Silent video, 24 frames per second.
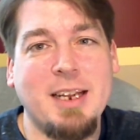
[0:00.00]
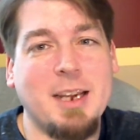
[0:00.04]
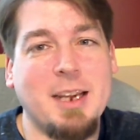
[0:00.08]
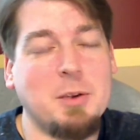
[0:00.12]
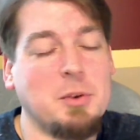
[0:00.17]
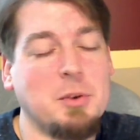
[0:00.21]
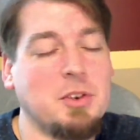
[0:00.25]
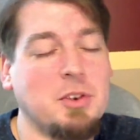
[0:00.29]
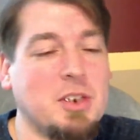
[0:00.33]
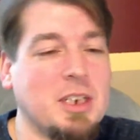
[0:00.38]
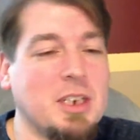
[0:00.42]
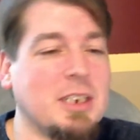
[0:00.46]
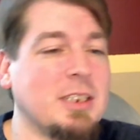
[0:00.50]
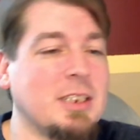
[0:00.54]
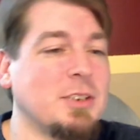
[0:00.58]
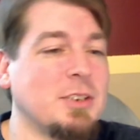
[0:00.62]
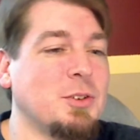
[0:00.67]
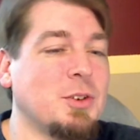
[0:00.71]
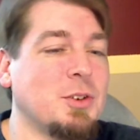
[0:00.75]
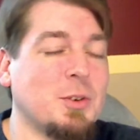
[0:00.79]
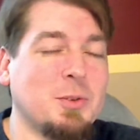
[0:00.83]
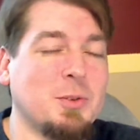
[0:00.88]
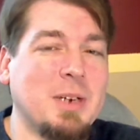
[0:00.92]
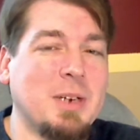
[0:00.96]
I was gonna
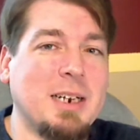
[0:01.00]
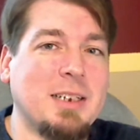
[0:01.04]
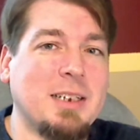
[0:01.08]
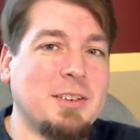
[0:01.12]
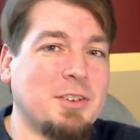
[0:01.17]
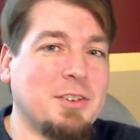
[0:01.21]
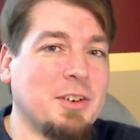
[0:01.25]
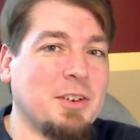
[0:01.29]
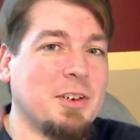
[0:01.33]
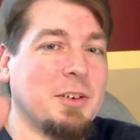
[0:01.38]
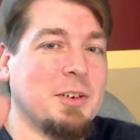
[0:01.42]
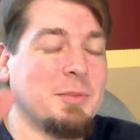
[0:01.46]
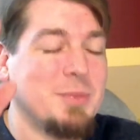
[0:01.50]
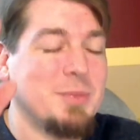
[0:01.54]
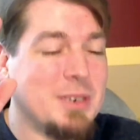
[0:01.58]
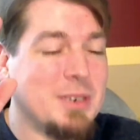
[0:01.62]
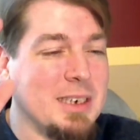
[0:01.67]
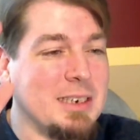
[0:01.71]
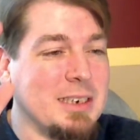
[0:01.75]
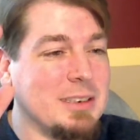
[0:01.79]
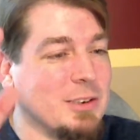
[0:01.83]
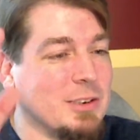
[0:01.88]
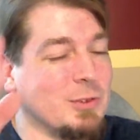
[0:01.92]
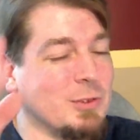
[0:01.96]
use a Reddit term, but I
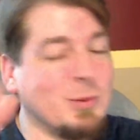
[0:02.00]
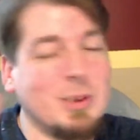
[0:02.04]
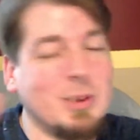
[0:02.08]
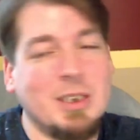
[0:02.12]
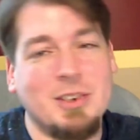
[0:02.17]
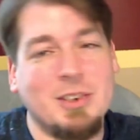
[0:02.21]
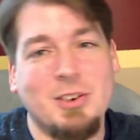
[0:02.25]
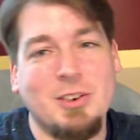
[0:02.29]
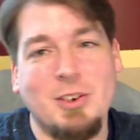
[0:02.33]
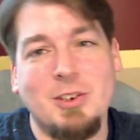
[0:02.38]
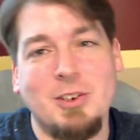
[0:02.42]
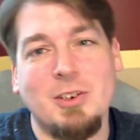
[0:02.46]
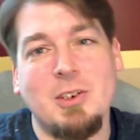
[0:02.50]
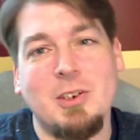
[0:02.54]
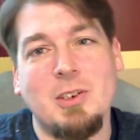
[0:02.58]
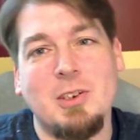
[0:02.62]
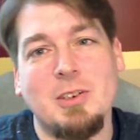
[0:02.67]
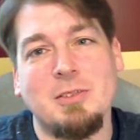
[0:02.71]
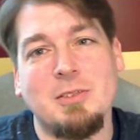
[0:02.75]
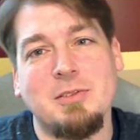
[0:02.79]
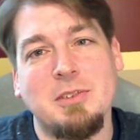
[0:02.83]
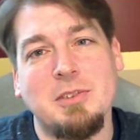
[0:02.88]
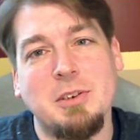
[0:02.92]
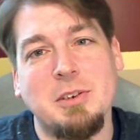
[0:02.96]
don't want to turn all
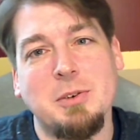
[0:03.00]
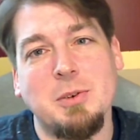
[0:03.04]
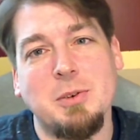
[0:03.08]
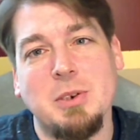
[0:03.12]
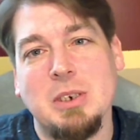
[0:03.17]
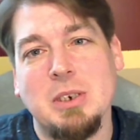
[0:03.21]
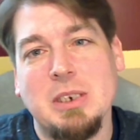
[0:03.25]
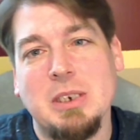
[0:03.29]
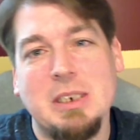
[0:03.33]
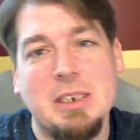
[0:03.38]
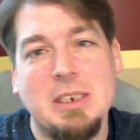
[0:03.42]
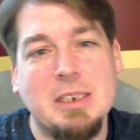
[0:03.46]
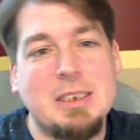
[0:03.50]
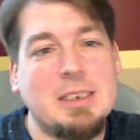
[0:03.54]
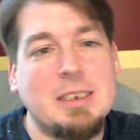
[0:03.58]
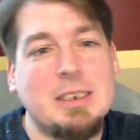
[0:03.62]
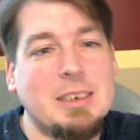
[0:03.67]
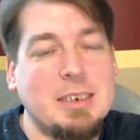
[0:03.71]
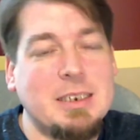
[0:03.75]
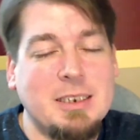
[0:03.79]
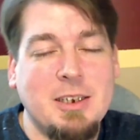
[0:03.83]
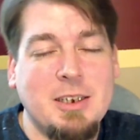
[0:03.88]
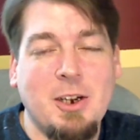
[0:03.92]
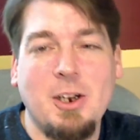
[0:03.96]
of you
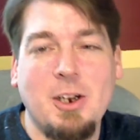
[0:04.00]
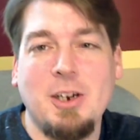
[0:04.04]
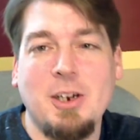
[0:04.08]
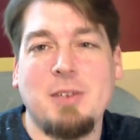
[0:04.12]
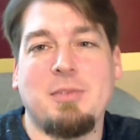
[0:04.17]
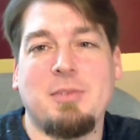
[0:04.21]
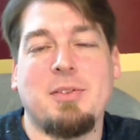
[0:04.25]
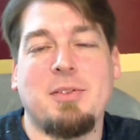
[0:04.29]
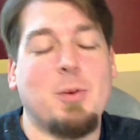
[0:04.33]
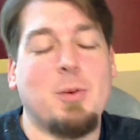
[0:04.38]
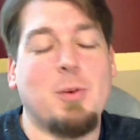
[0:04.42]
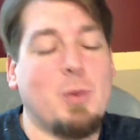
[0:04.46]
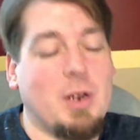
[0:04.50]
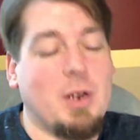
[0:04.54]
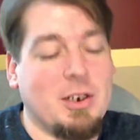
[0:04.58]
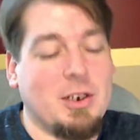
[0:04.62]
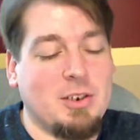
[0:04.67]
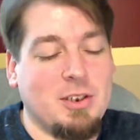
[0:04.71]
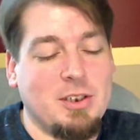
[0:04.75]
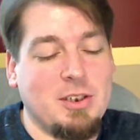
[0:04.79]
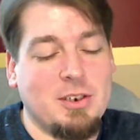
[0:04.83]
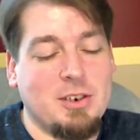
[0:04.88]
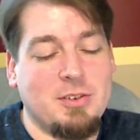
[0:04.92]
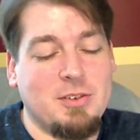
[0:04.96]
off that
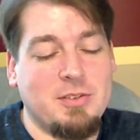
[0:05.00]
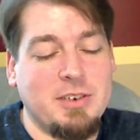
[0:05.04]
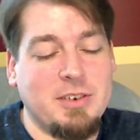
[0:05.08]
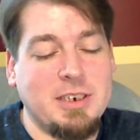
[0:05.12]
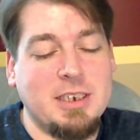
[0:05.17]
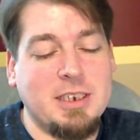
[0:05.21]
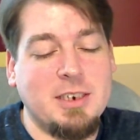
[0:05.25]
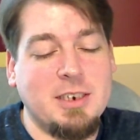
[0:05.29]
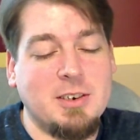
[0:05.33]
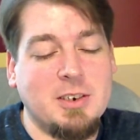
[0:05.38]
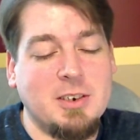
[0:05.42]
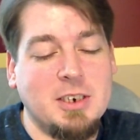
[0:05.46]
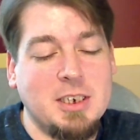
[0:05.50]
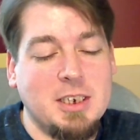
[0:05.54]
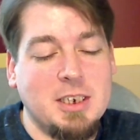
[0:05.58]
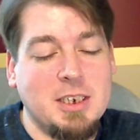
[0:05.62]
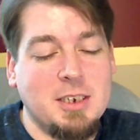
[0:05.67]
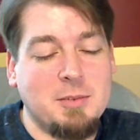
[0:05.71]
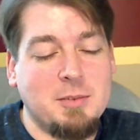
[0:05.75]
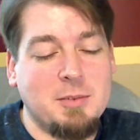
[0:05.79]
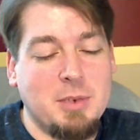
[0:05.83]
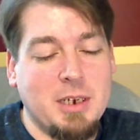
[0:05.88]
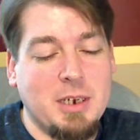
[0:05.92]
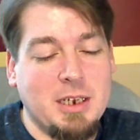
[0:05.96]
watch this video.
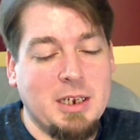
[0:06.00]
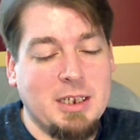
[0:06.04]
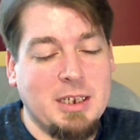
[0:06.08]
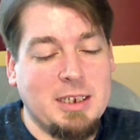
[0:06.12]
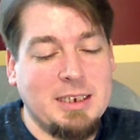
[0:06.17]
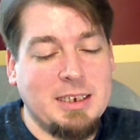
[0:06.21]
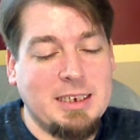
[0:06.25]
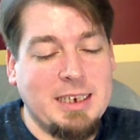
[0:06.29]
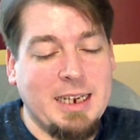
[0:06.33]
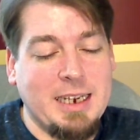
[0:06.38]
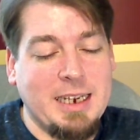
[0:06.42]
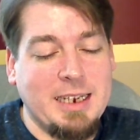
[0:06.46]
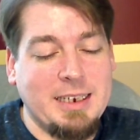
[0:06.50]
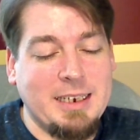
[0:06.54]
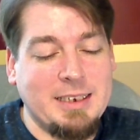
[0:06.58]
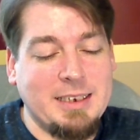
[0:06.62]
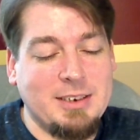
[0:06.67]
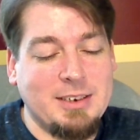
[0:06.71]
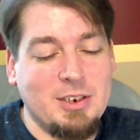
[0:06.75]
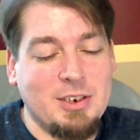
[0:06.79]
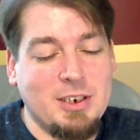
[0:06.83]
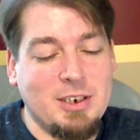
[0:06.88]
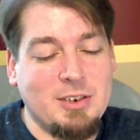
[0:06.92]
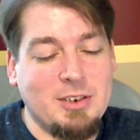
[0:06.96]
But yeah,
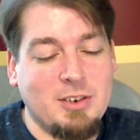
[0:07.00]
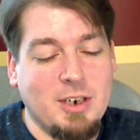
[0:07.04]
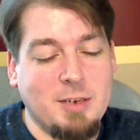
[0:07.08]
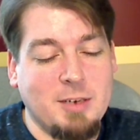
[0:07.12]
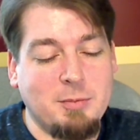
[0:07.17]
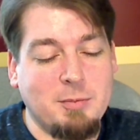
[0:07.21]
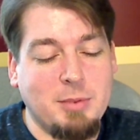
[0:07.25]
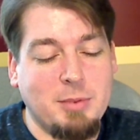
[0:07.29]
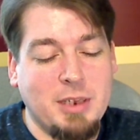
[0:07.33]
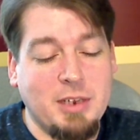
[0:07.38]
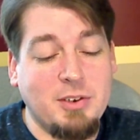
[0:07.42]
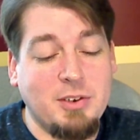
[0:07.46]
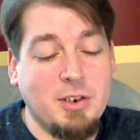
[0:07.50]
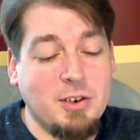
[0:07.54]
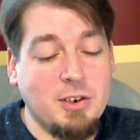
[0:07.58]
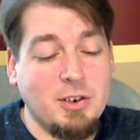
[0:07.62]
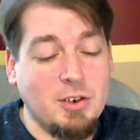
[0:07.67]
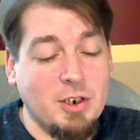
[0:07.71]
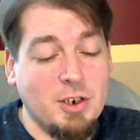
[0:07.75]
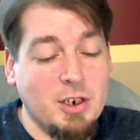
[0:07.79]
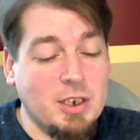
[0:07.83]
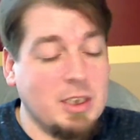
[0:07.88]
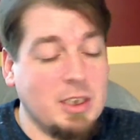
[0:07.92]
it's unpleasant.